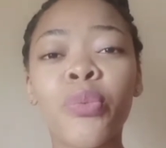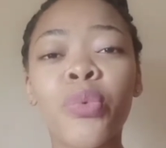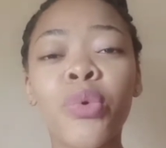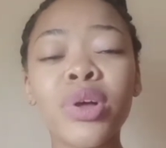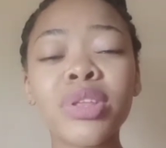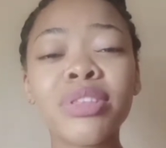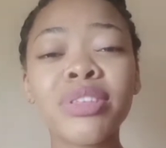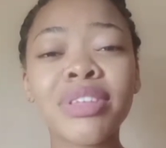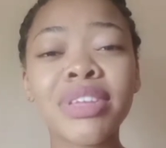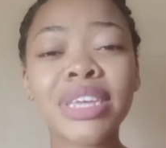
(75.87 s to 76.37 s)

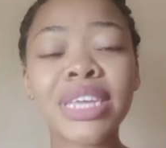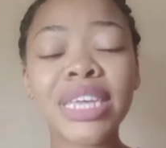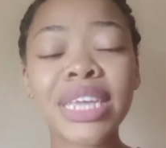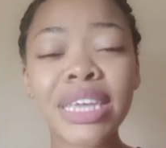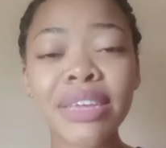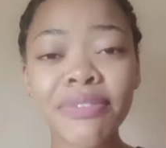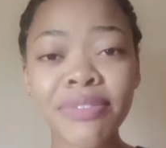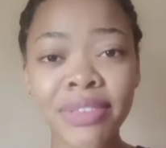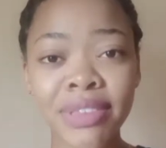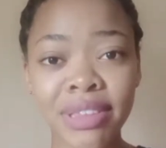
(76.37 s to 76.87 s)
what
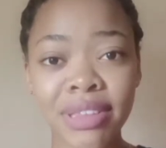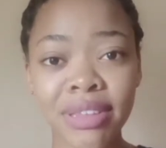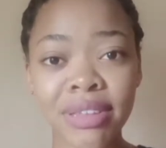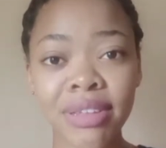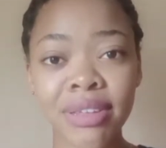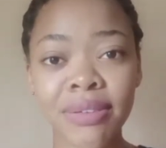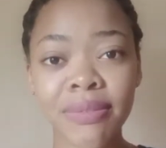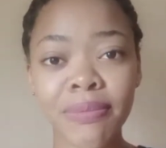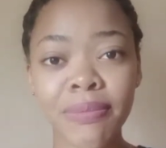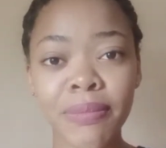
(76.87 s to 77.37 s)
gives
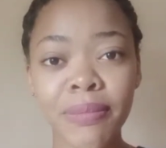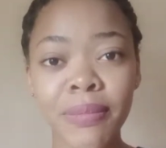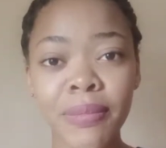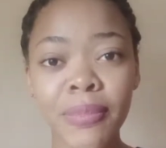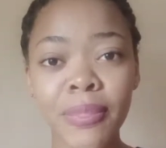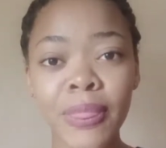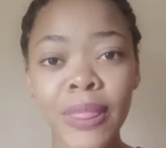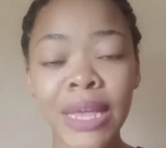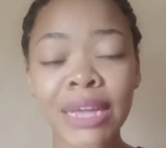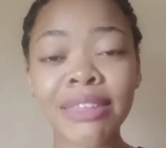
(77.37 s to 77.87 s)

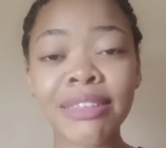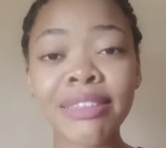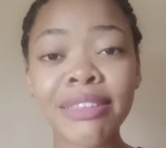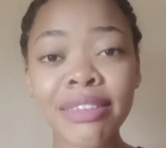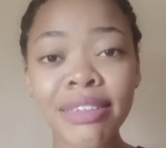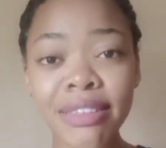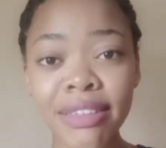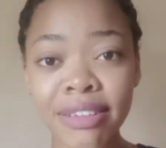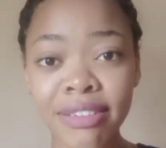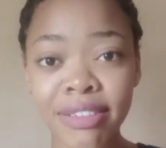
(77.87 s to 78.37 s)

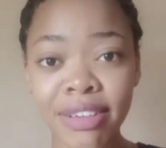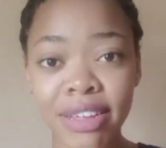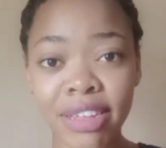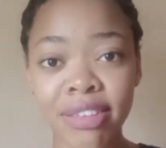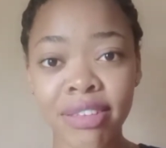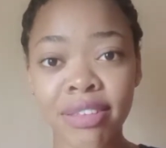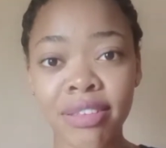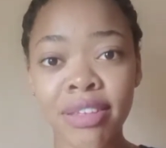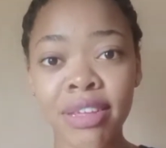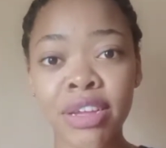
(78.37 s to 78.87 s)

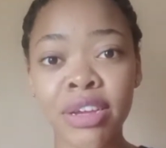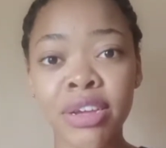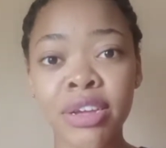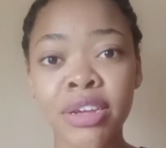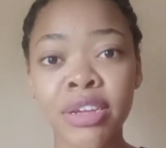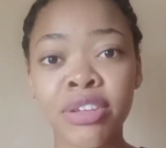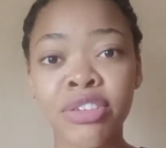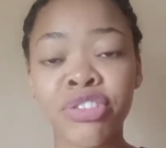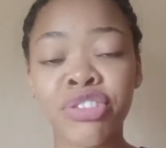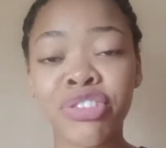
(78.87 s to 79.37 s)
teenagers
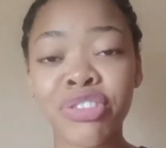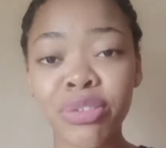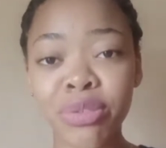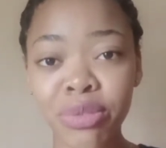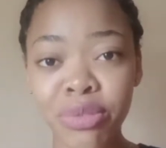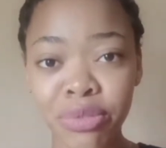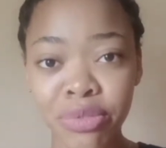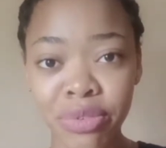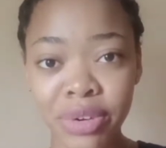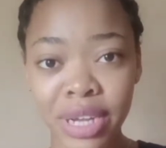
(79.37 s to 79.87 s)

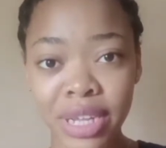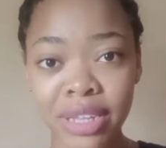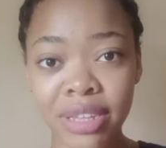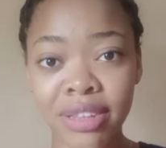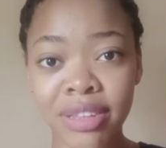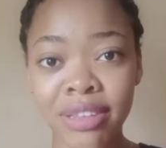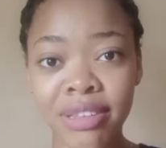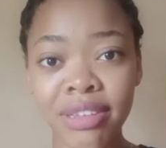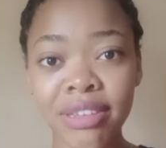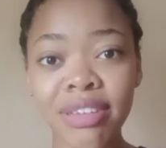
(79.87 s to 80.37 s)

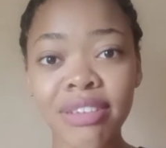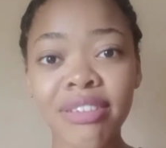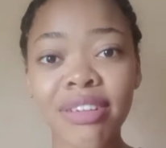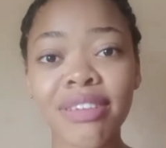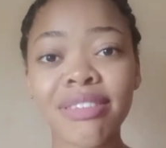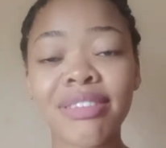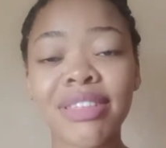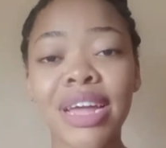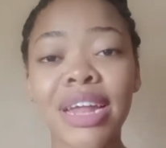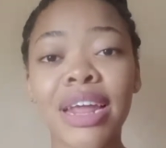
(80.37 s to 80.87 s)

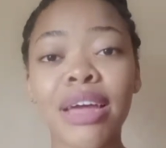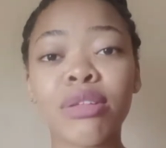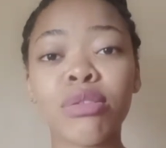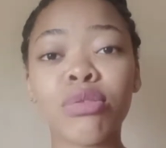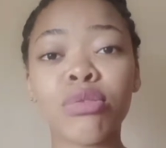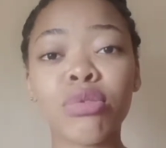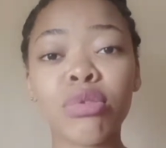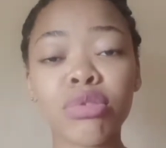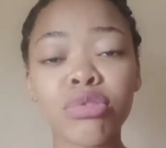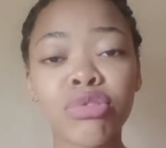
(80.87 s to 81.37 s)
that are
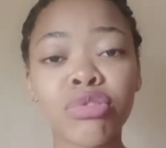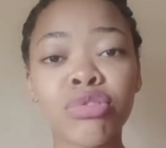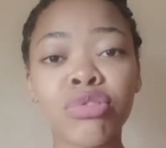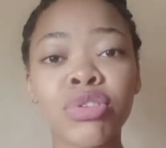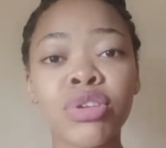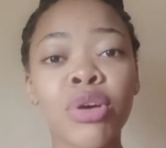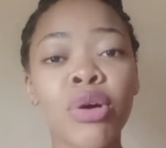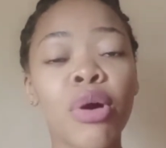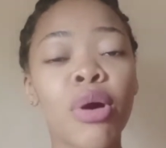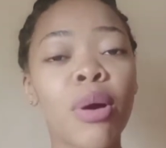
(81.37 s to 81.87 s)
not
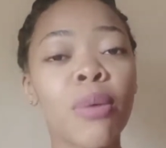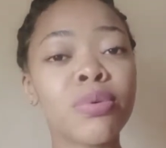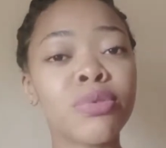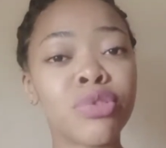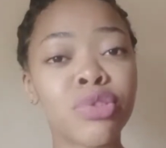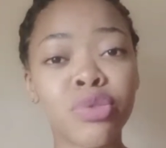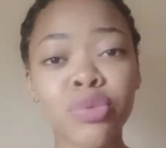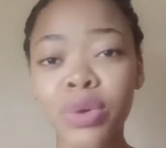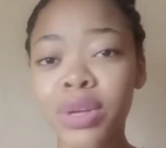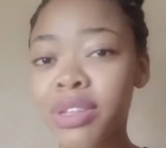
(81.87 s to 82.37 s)
up
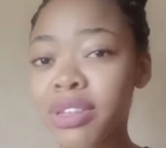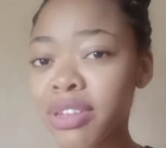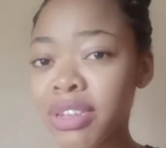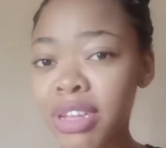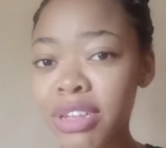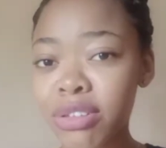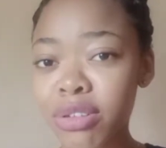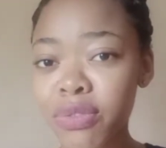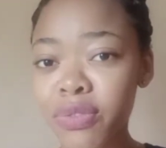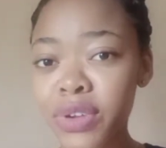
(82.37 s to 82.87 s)
to 20
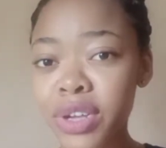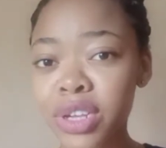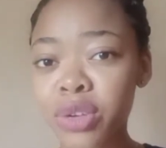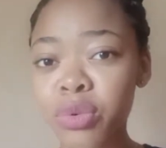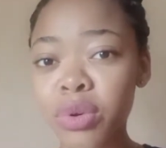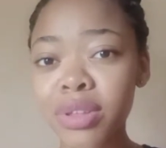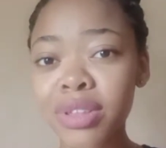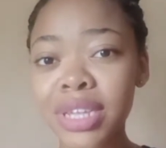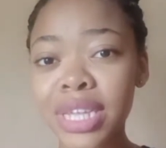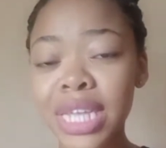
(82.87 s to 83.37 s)
years of age,
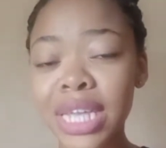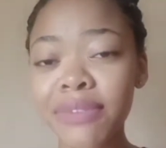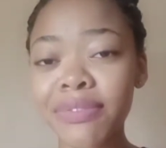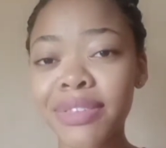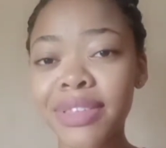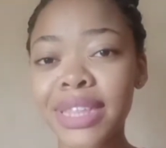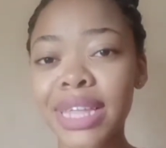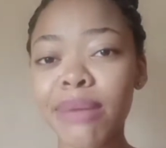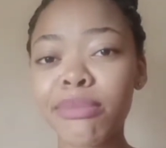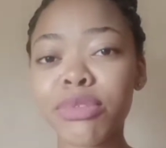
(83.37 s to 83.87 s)
what
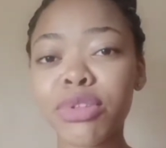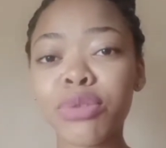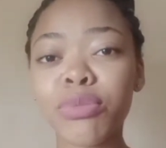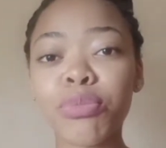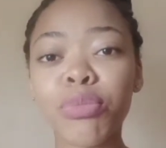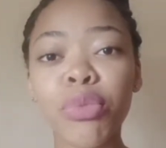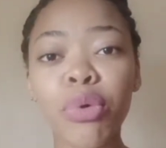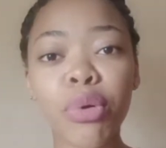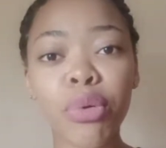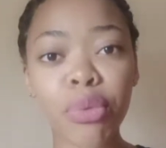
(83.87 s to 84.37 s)
gives them the
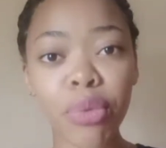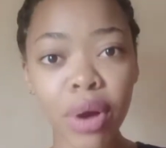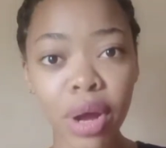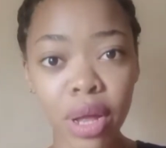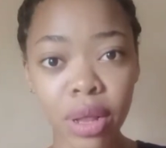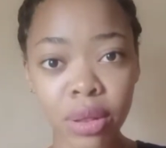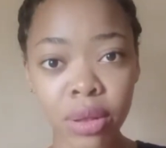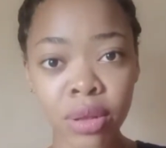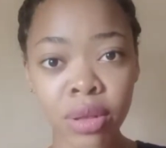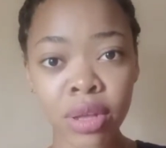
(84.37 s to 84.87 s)

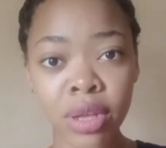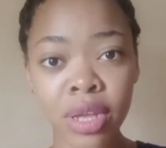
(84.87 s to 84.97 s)
morale,